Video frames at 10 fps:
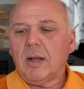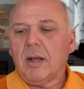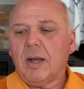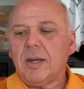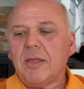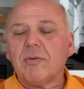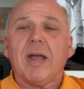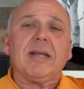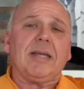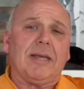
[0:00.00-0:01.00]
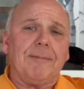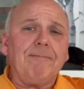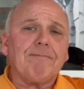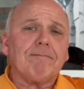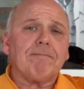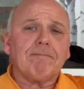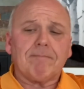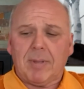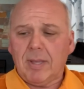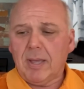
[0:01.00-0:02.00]
Another idea
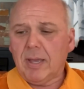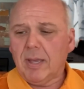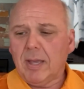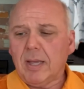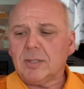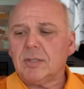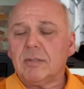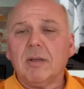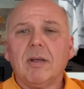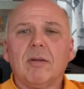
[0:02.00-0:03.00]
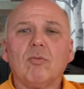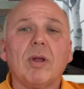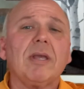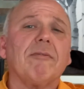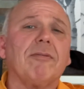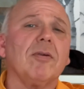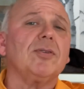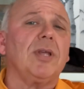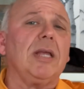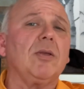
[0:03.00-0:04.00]
is running a first
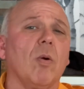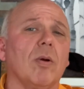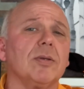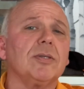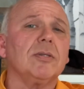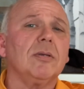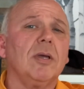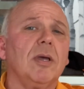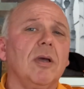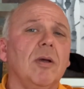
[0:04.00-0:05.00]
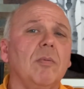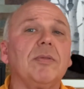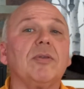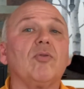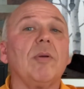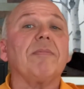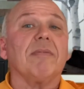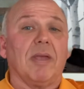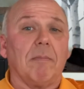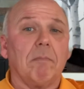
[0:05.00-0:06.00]
aid course with a trip
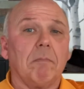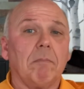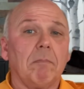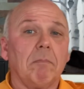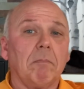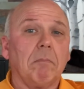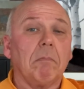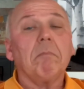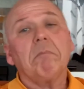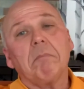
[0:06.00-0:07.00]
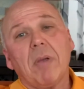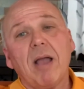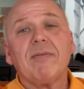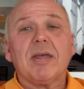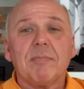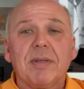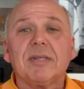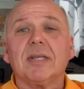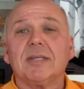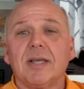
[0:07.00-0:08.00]
theme. I've had a bit of
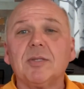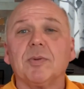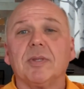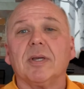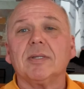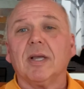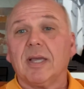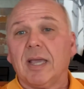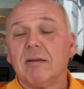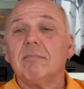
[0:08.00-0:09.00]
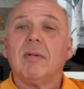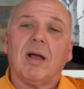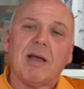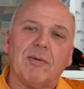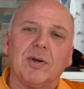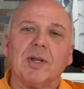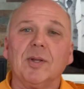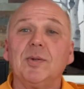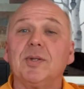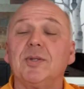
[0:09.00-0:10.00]
success with this. Again, I've already
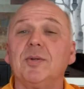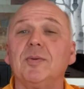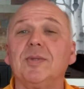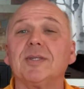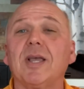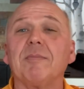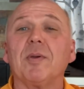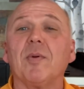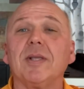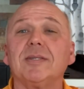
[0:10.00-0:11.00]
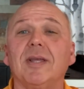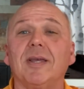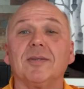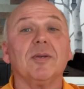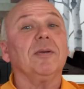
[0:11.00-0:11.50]
alluded to this coming Wednesdays.